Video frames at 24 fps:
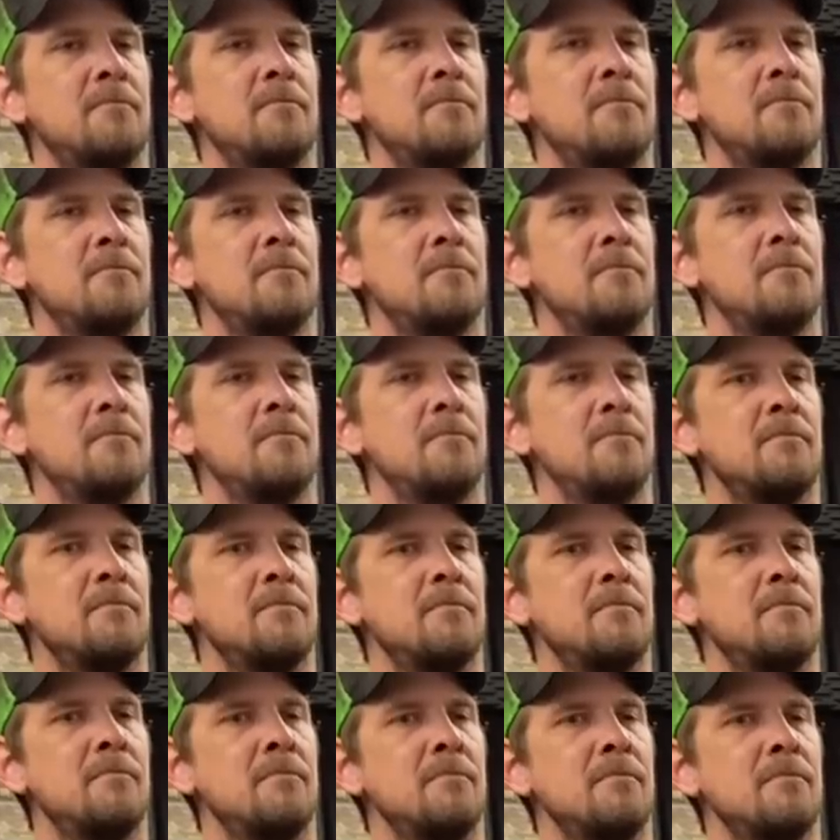
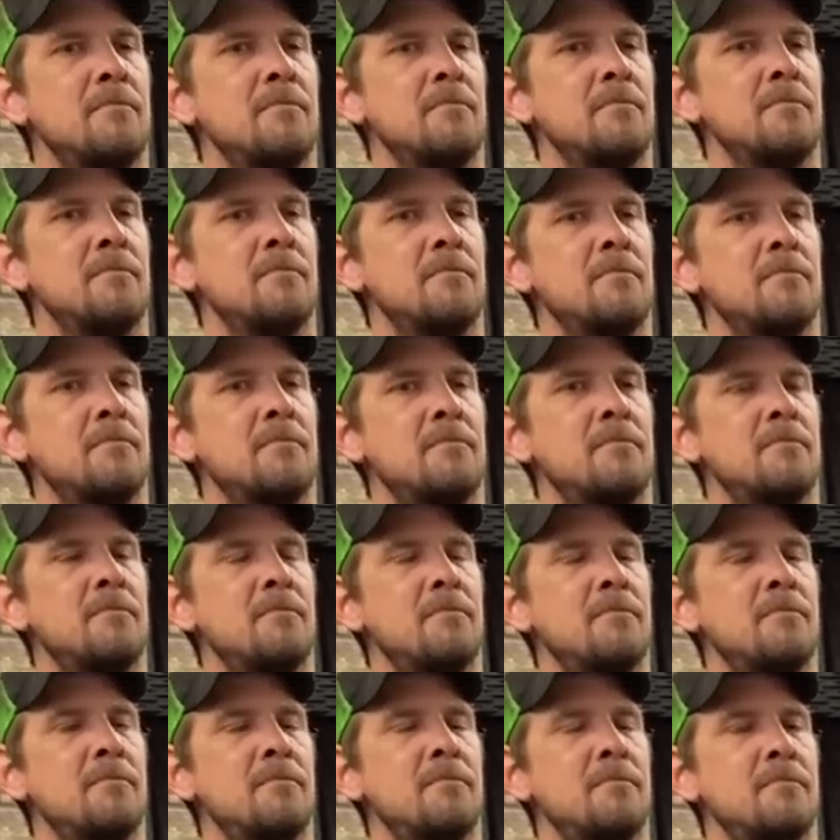
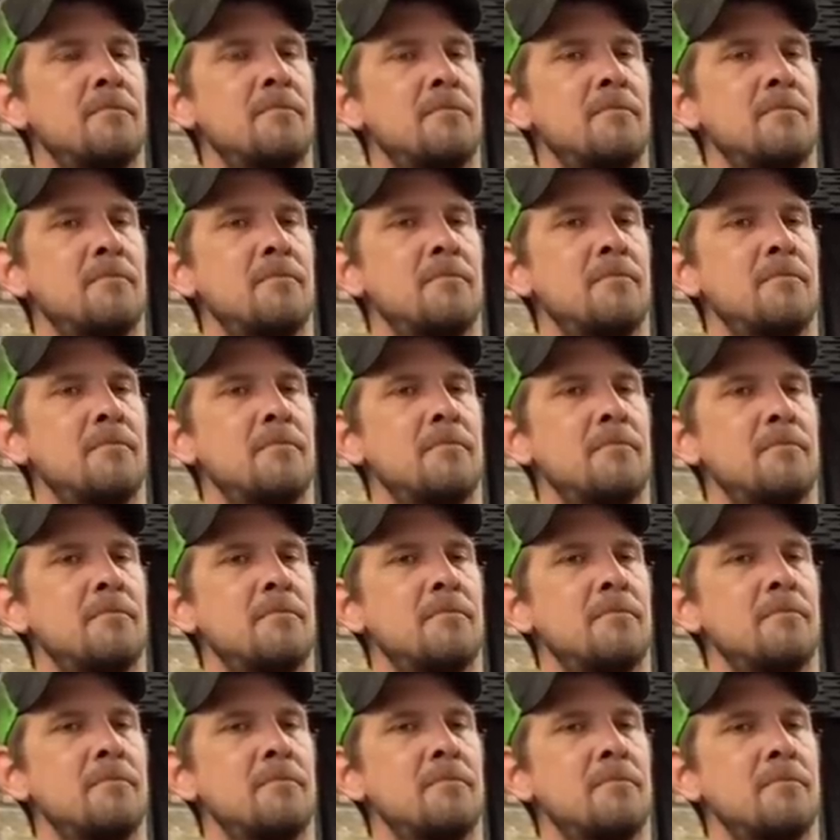
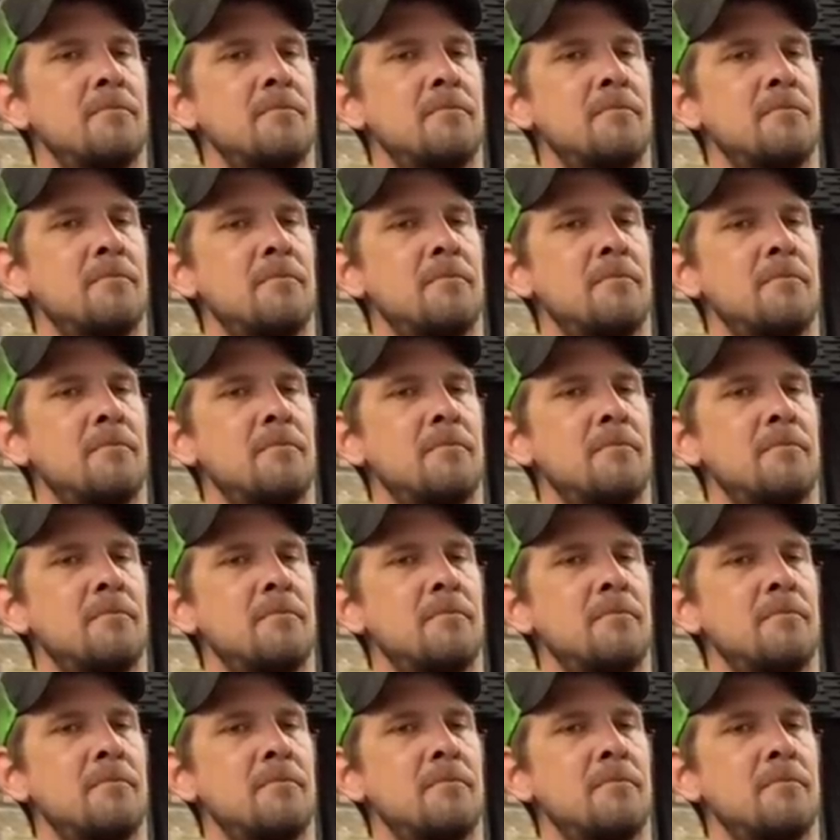No words are spoken by the person on screen.